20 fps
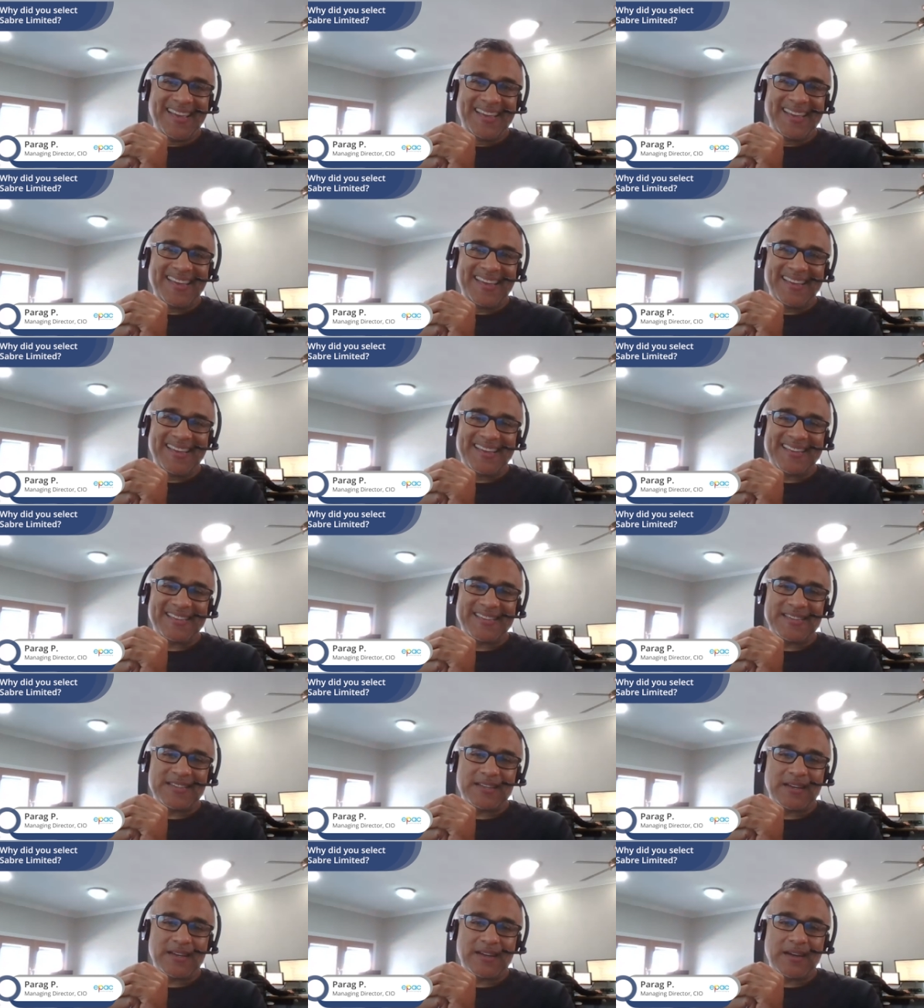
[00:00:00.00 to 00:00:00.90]

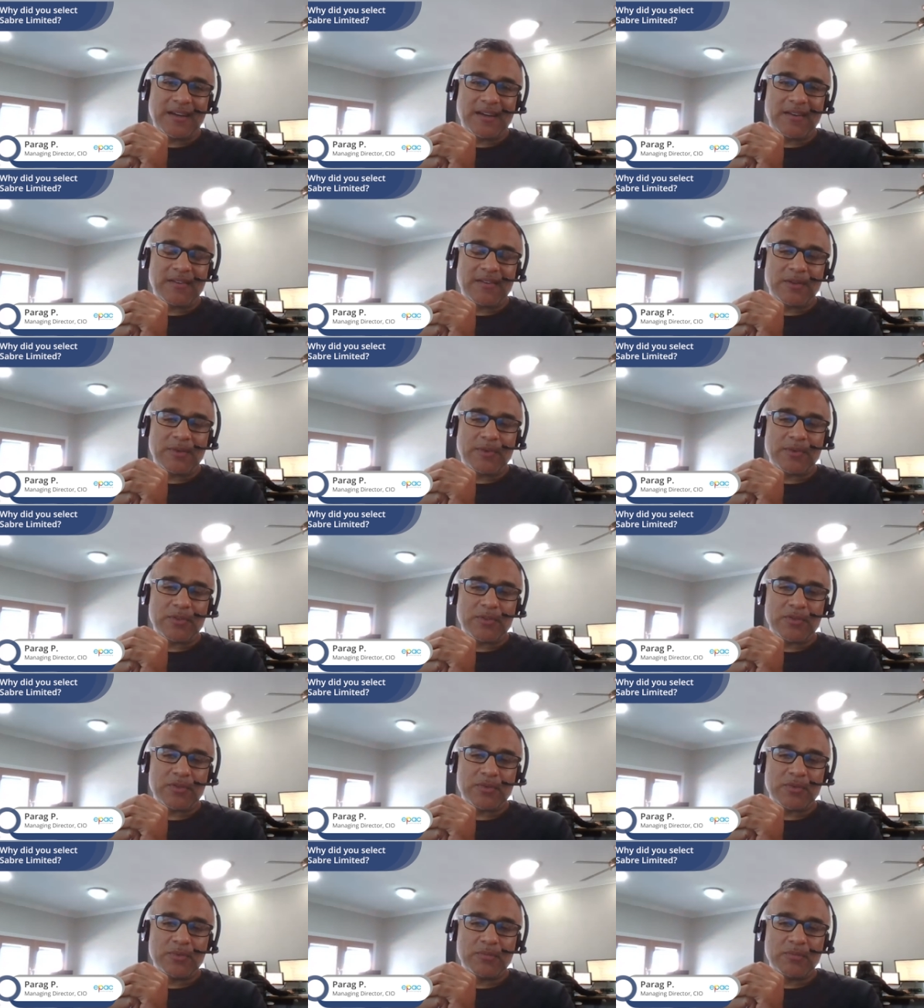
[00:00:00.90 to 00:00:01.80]
And there were
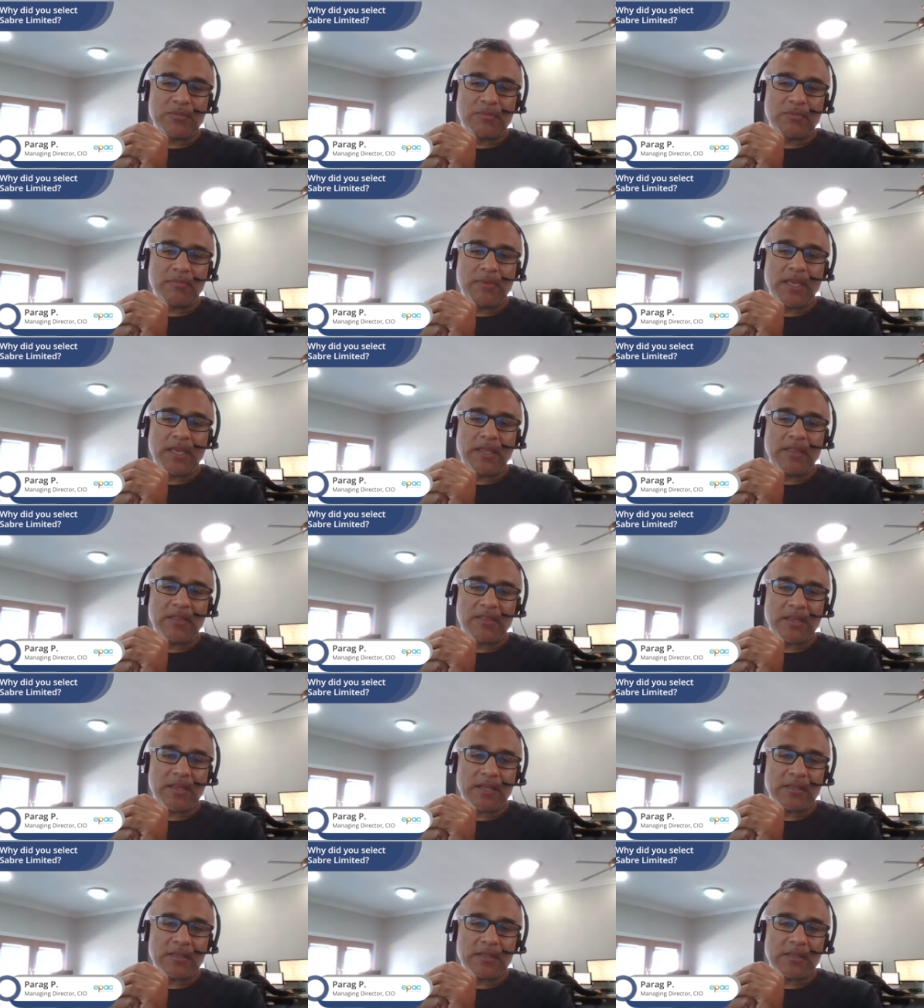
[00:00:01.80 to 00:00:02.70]
two main
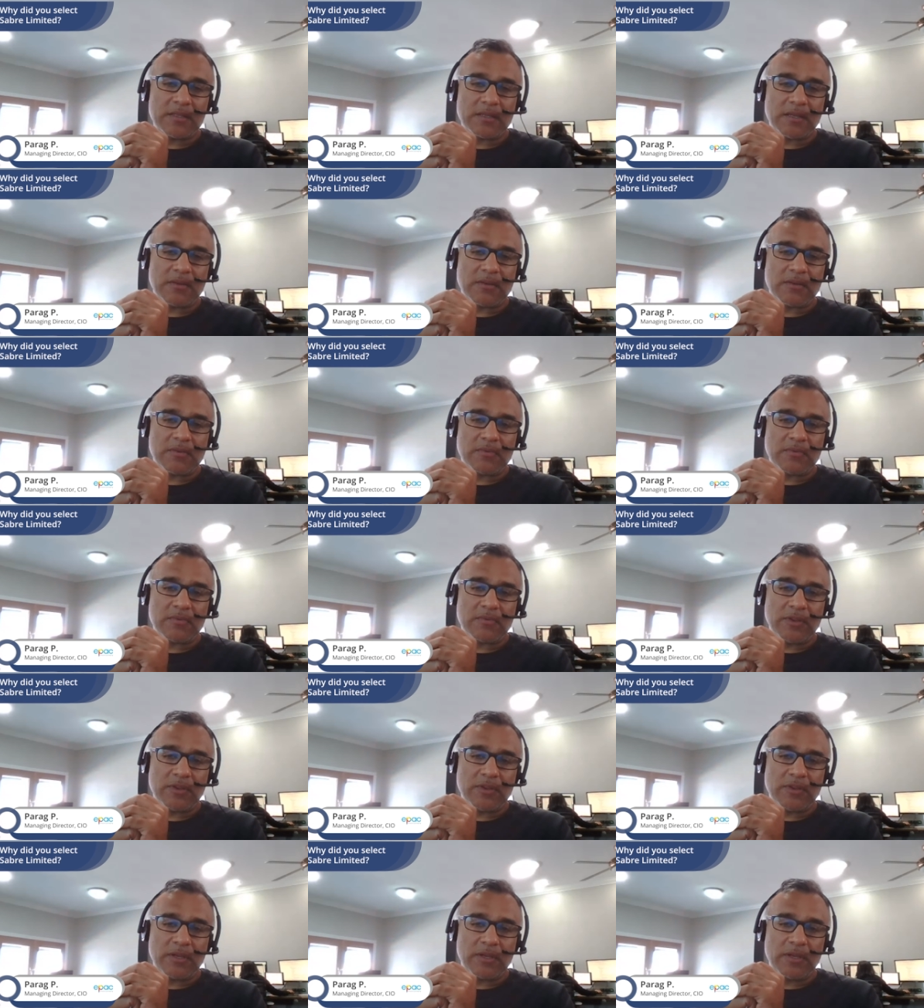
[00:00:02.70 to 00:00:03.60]
things that
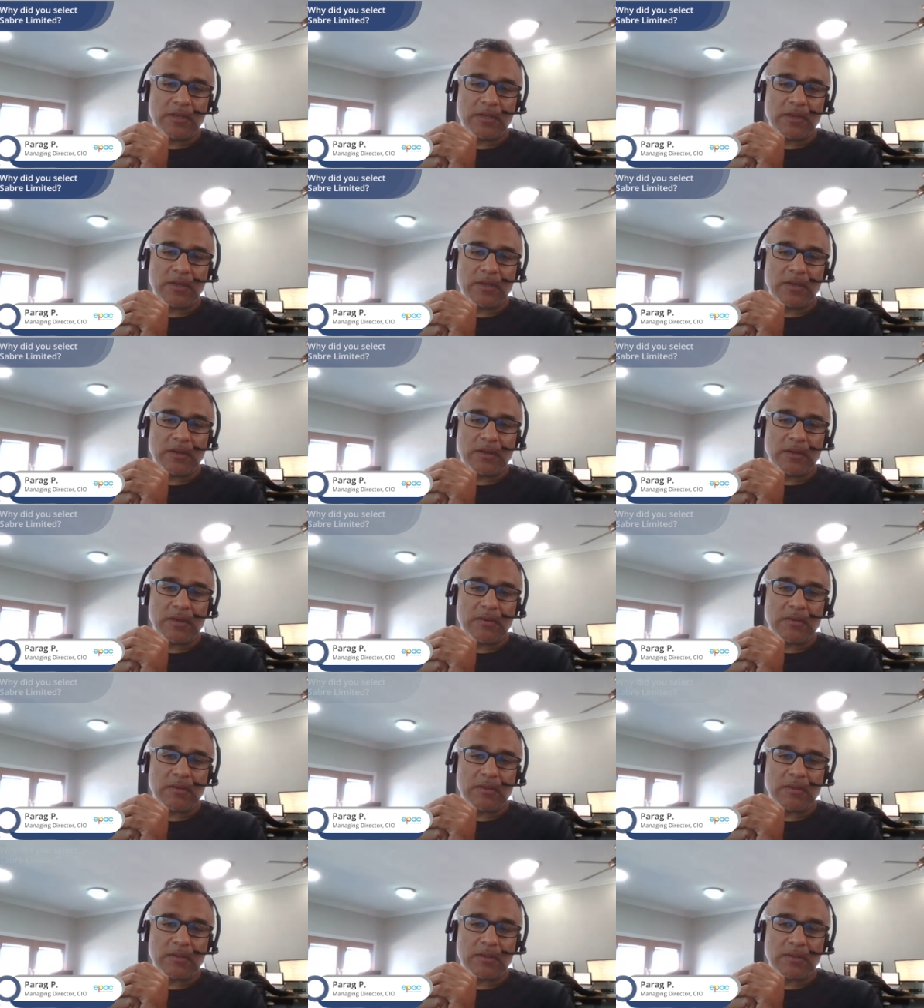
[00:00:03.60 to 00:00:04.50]

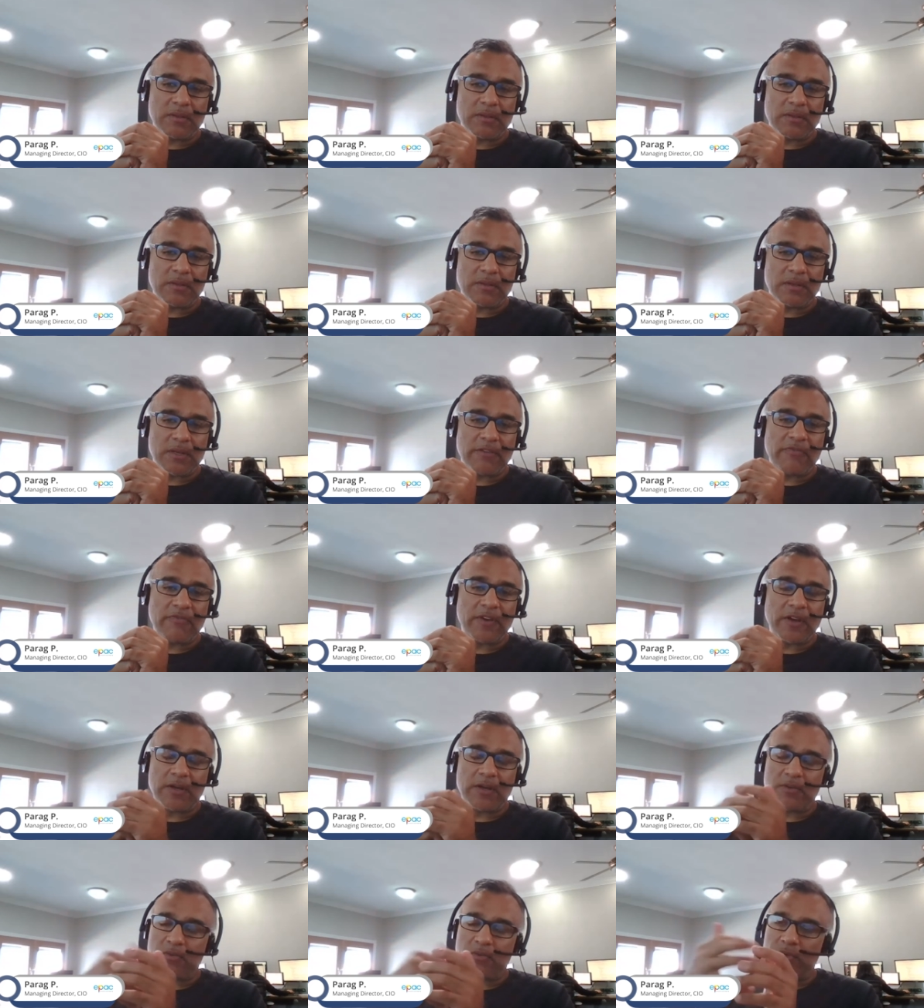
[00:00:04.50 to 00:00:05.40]
that I
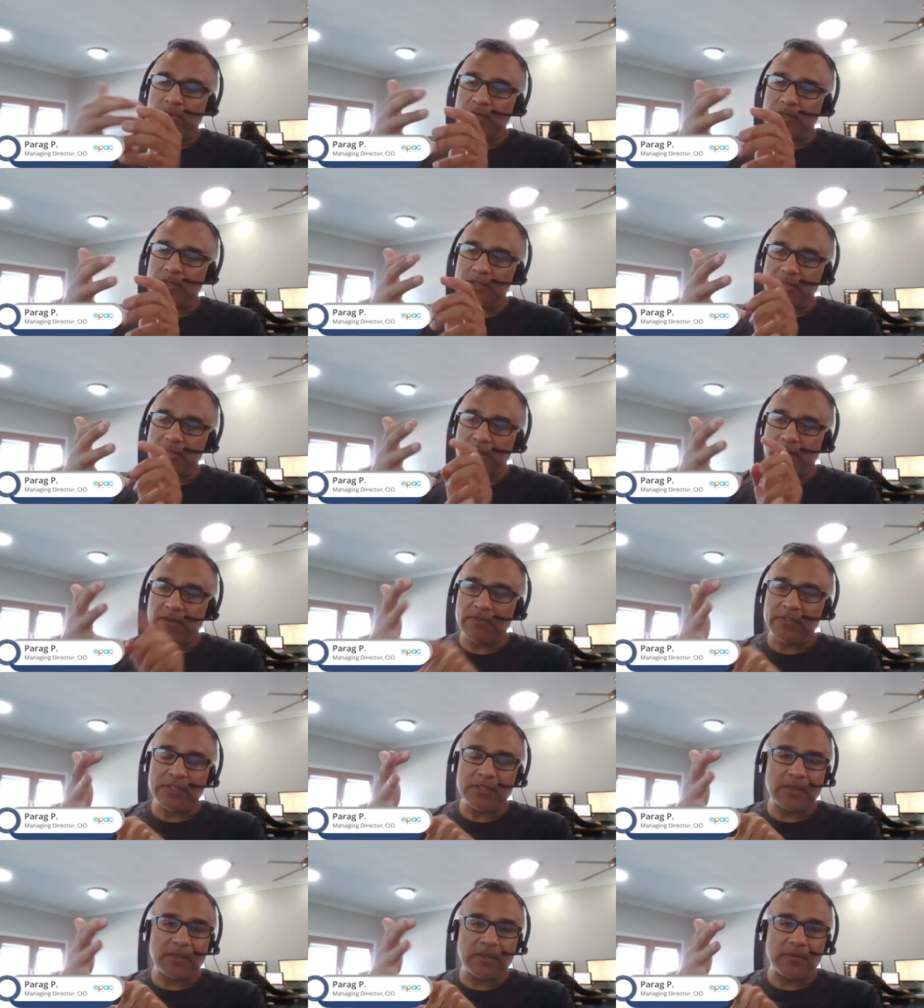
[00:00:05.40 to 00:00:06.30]
found. One is
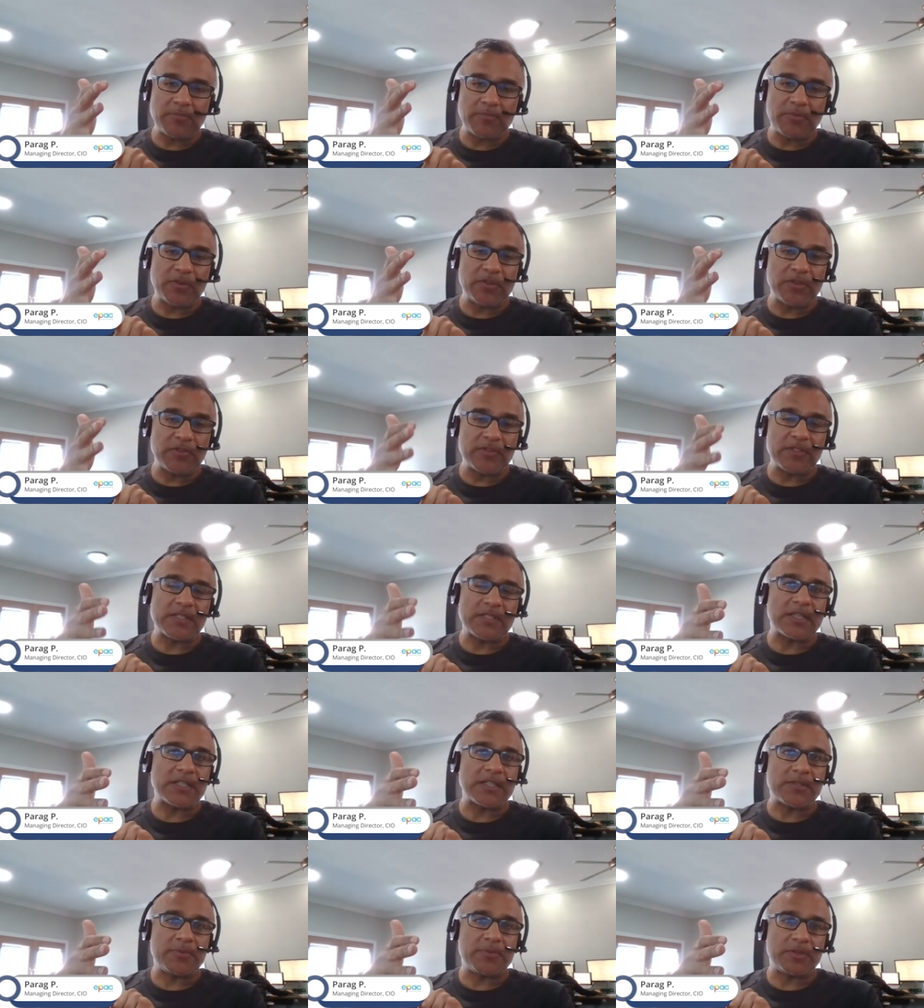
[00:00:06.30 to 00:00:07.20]
obviously the PrintVis
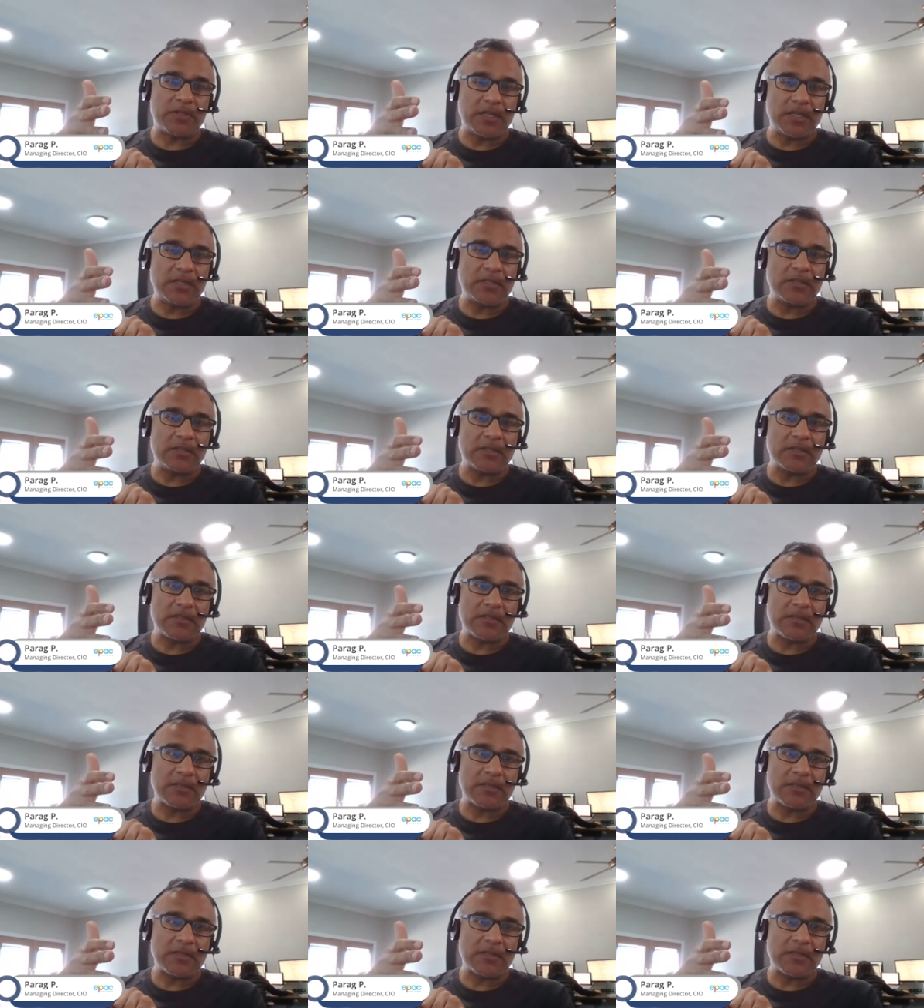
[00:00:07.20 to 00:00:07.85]
expertise that